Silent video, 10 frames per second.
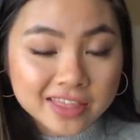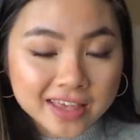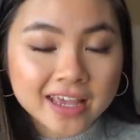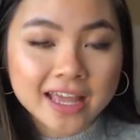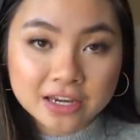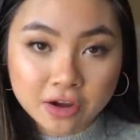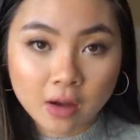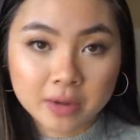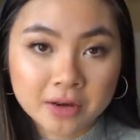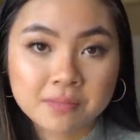thing in
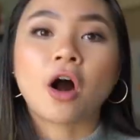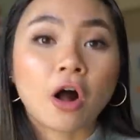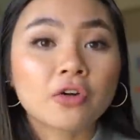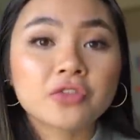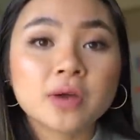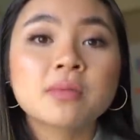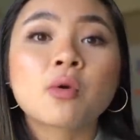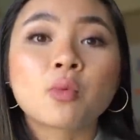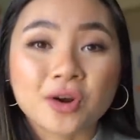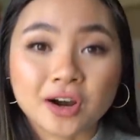common. All of them
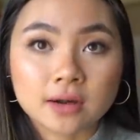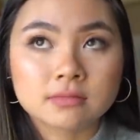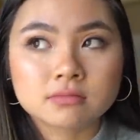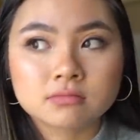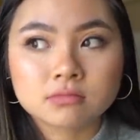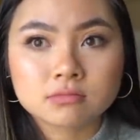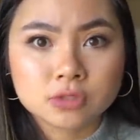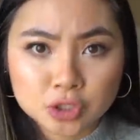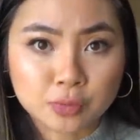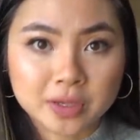were
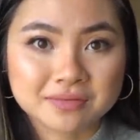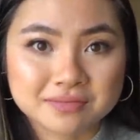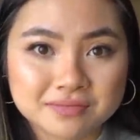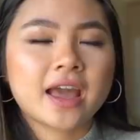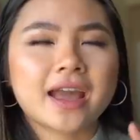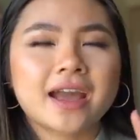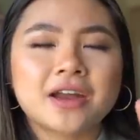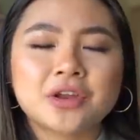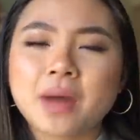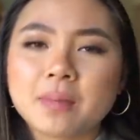stupid.
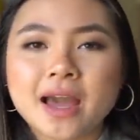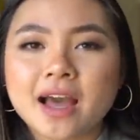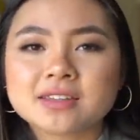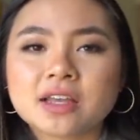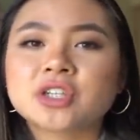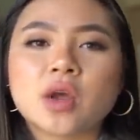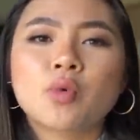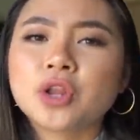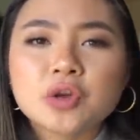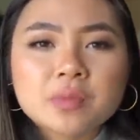And you might be asking, Jay,
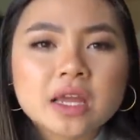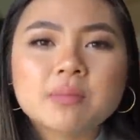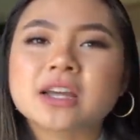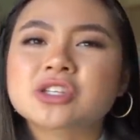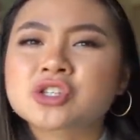what do you mean by